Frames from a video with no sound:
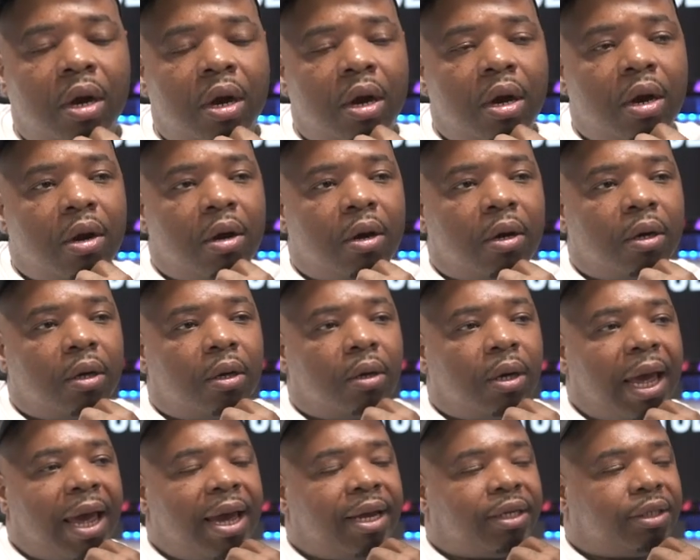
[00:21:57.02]
uh,
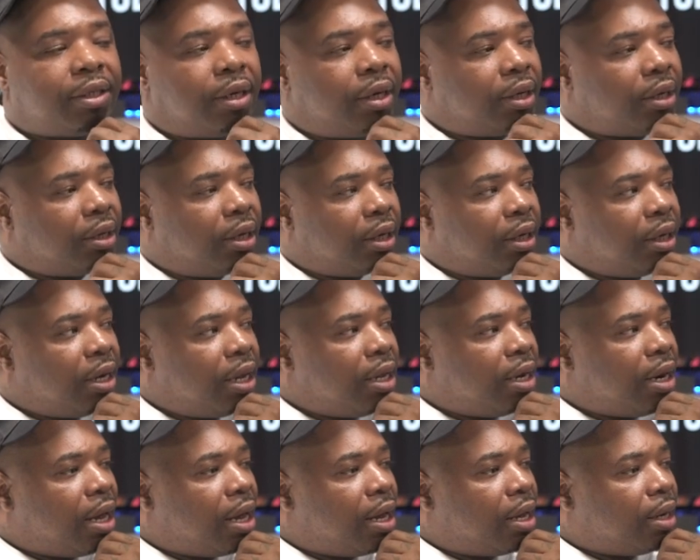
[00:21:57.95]
actually the day
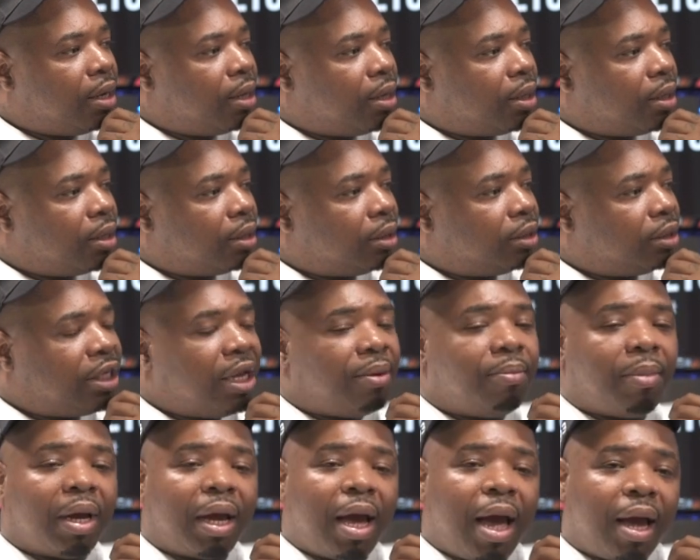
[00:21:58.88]
that
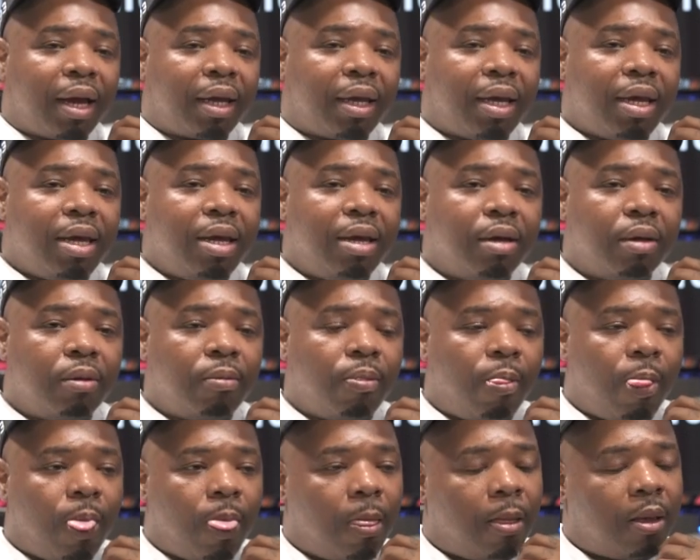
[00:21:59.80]
Timmy got killed,
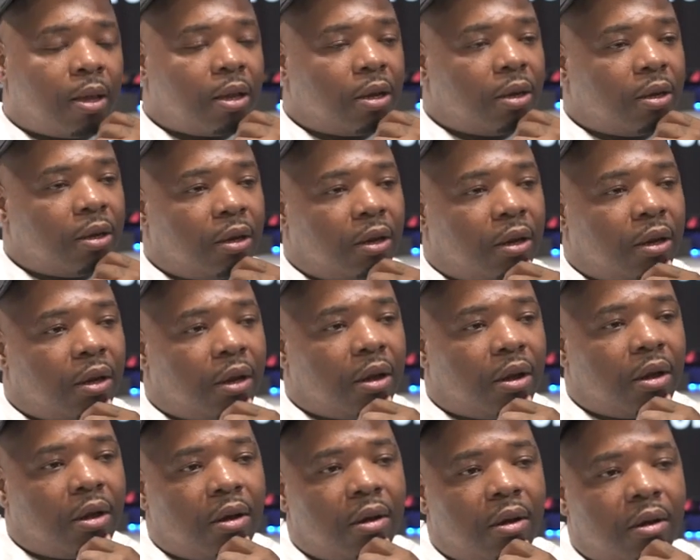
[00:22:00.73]

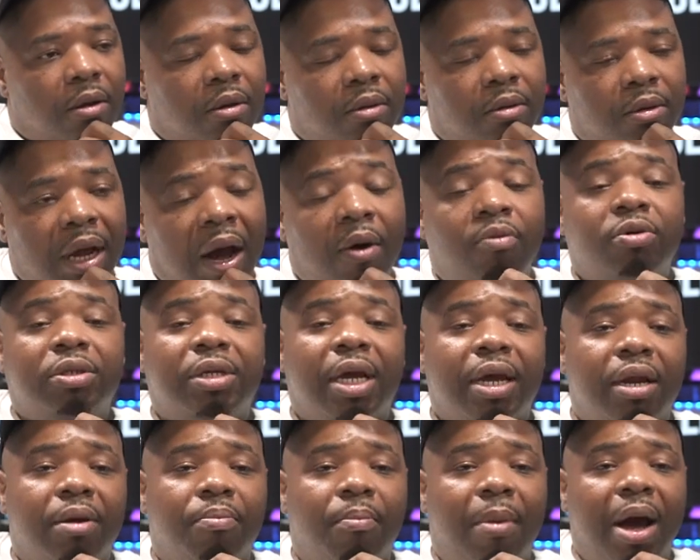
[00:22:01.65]
uh, I was
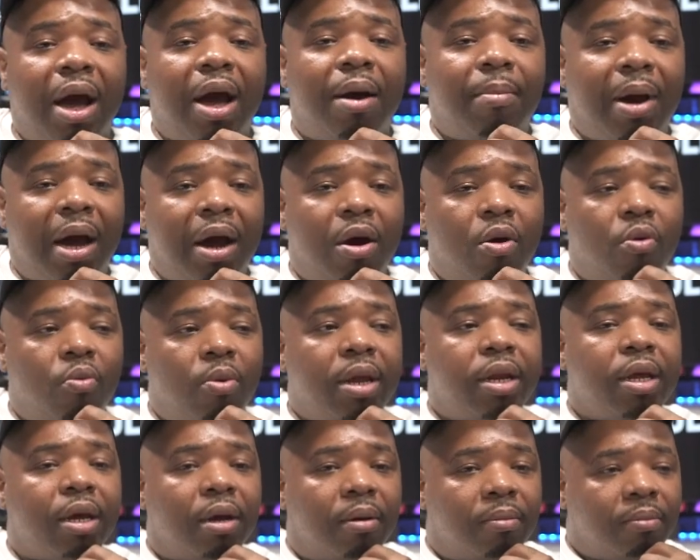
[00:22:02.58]
at his mom' house
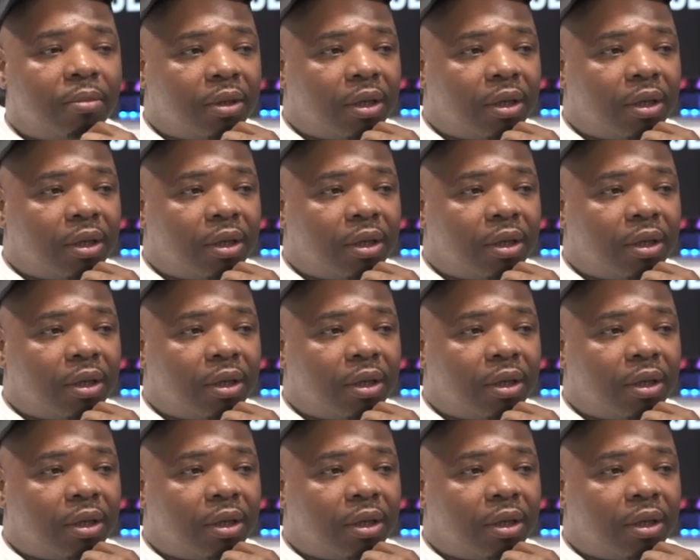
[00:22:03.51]
with him